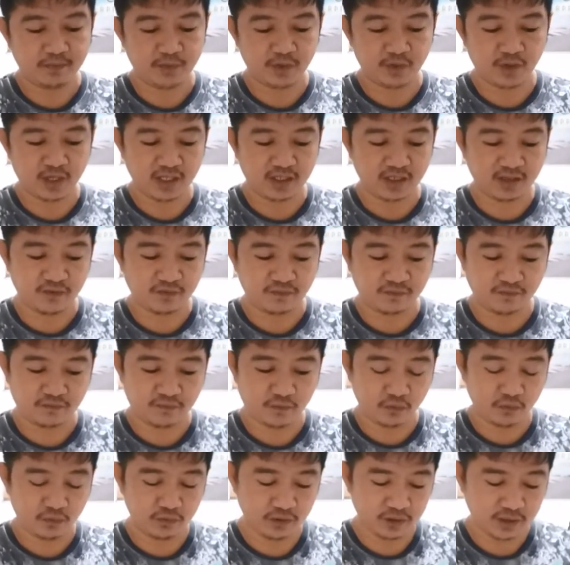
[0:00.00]
you get the
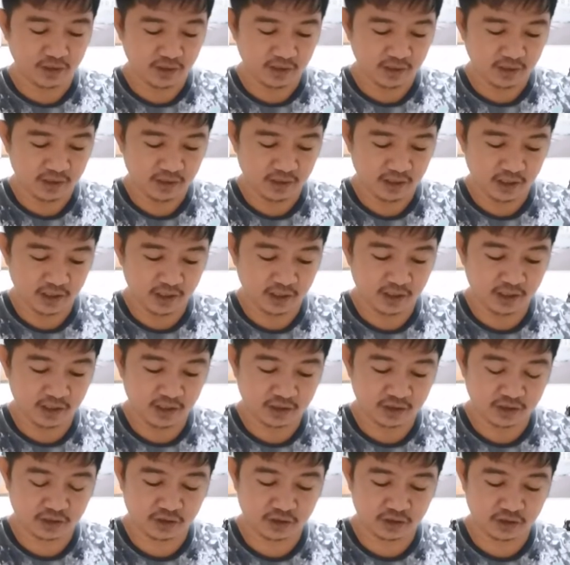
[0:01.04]
phone in
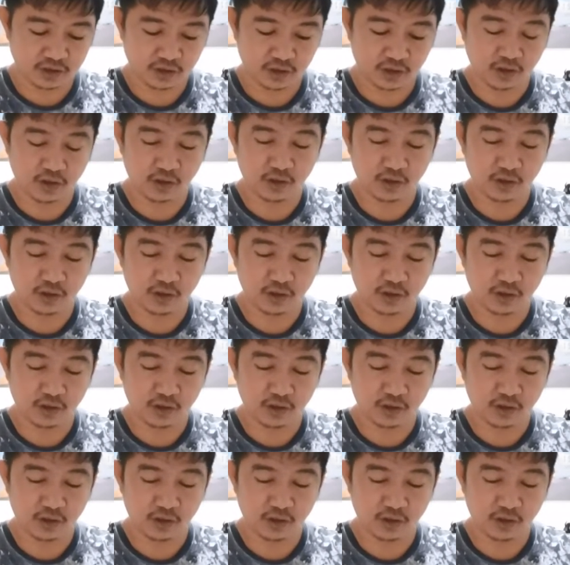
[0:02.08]
its